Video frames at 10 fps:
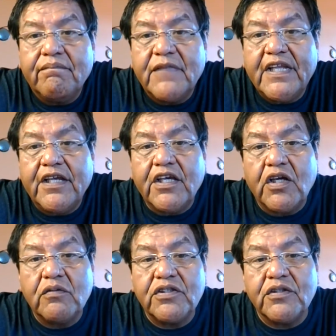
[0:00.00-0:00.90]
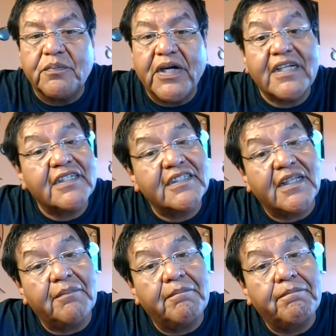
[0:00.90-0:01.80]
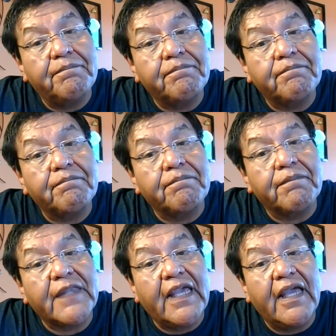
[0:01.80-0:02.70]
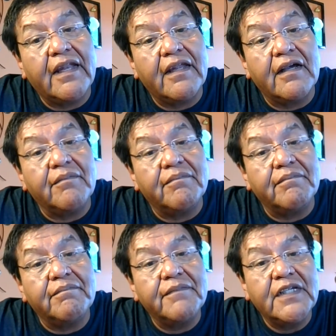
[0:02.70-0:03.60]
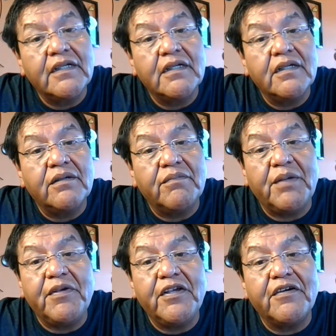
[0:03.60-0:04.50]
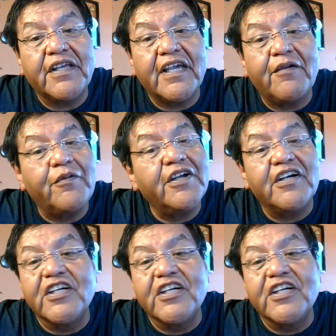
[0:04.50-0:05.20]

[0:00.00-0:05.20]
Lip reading: letting you know to practice them, and maybe you'll get real